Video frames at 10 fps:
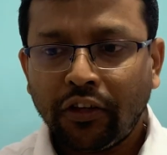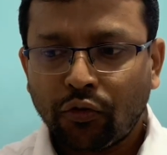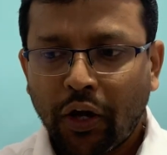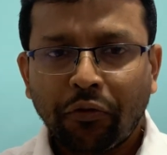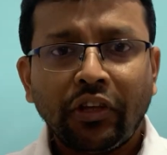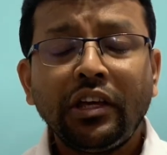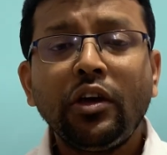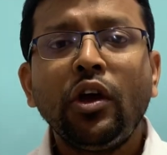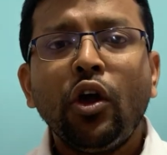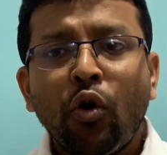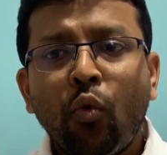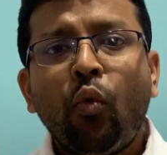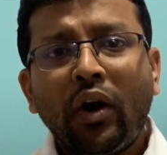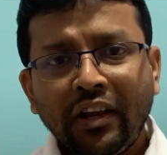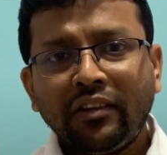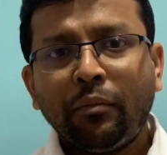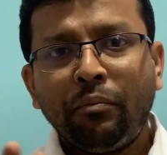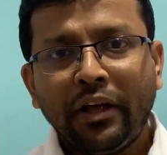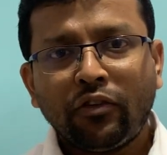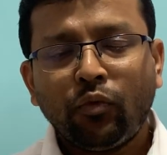So I was thinking, what is the
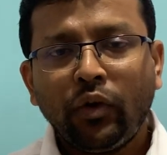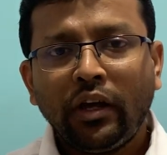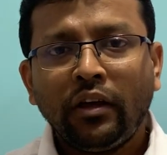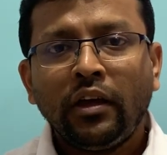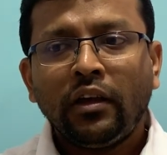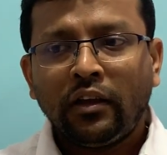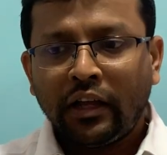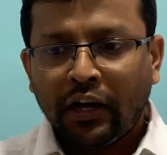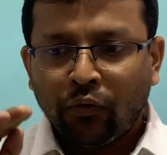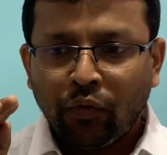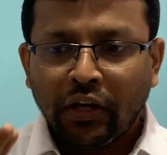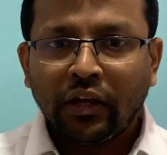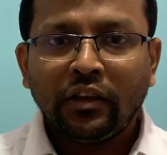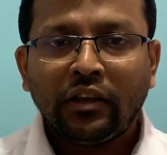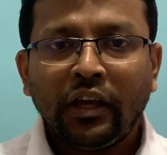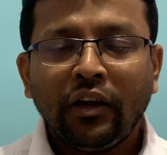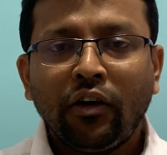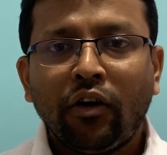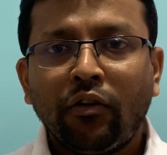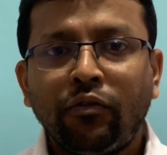best way that we can think
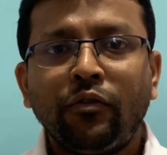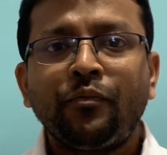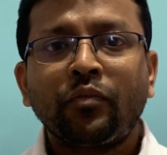of